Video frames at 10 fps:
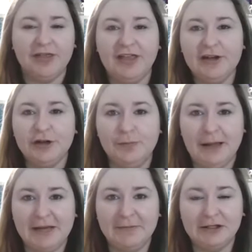With that
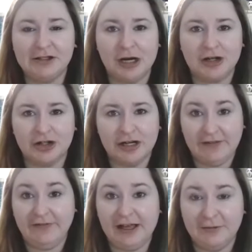new payment
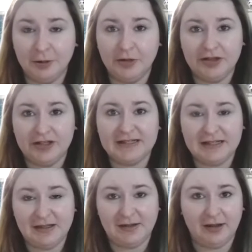structure, if I had put
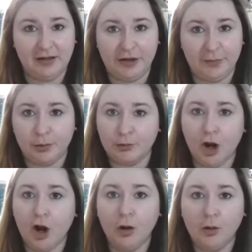this in the
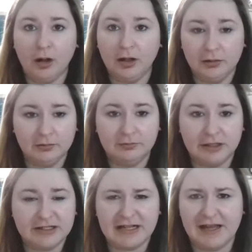Pro
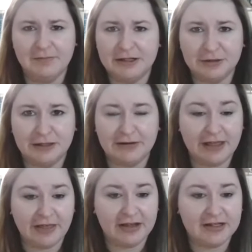consignment or
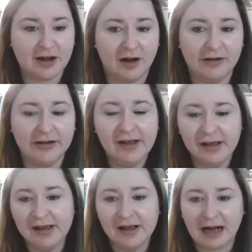whatever that thing's
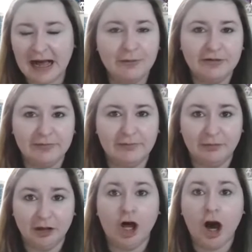called, I would
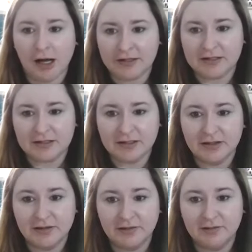have
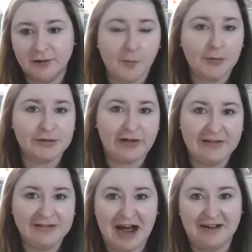lost
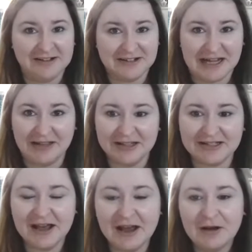almost $5
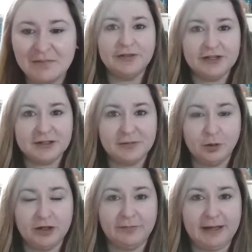on this. So if
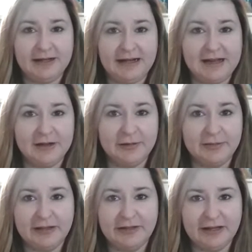this would have been an
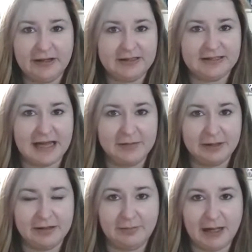item in that
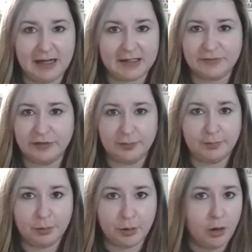consignment box
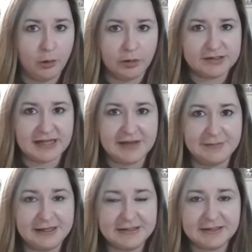for the Pro
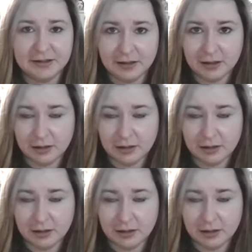consignment,